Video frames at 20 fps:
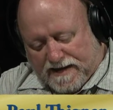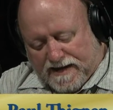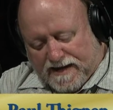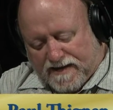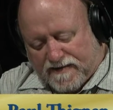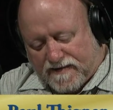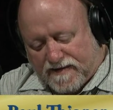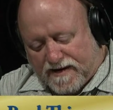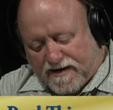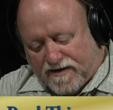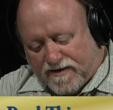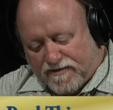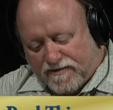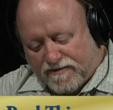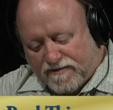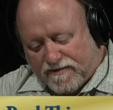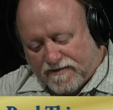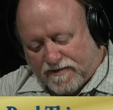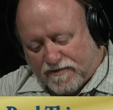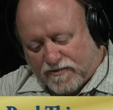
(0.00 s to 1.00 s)
And there,
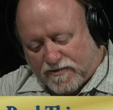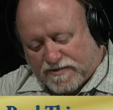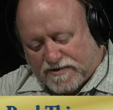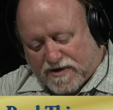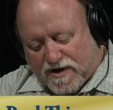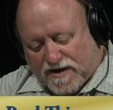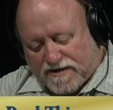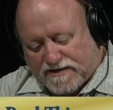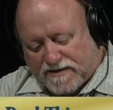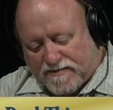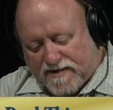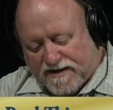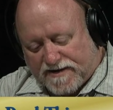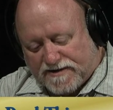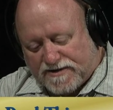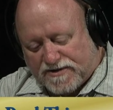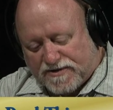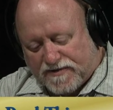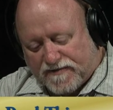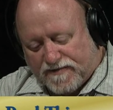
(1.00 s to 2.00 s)
the Lord talks about a
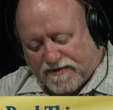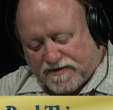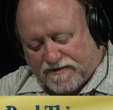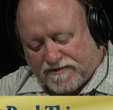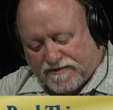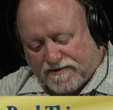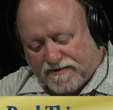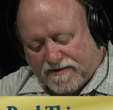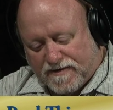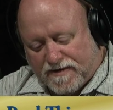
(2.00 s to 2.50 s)
servant